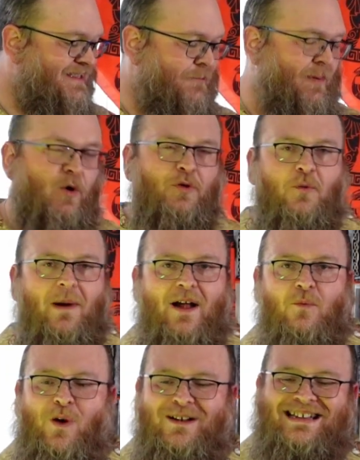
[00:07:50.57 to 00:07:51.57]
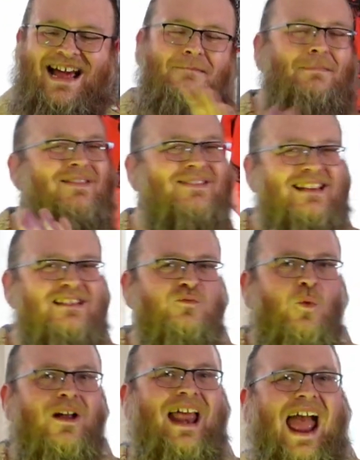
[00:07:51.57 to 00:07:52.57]
They're both around 110, but this
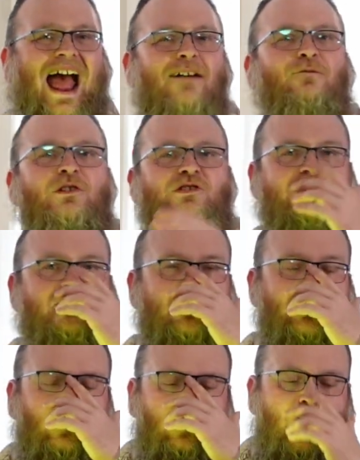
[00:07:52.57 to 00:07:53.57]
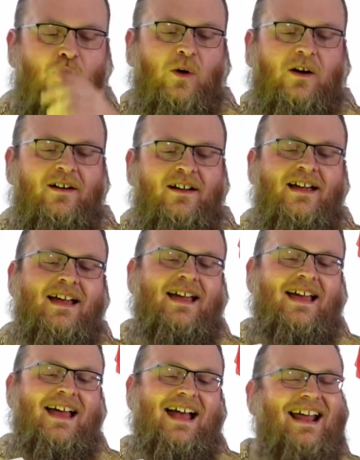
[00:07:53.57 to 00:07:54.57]
one averages a little lower.
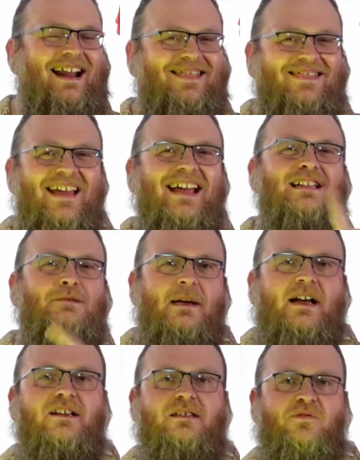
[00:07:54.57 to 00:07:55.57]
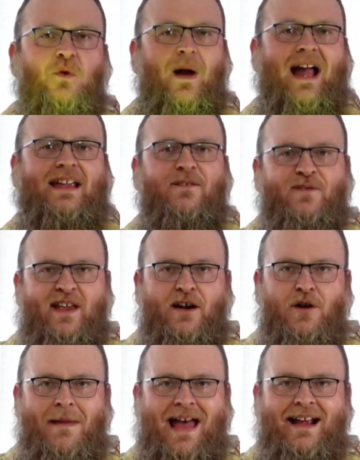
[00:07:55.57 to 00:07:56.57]
And I think it's because of the wacky
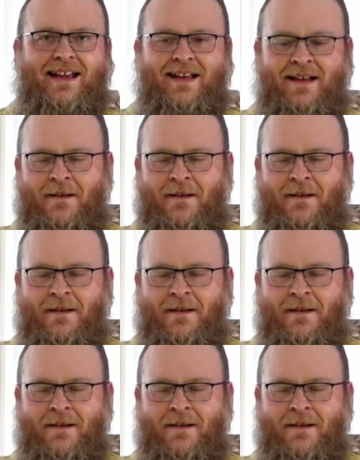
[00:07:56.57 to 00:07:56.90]
feeder mech.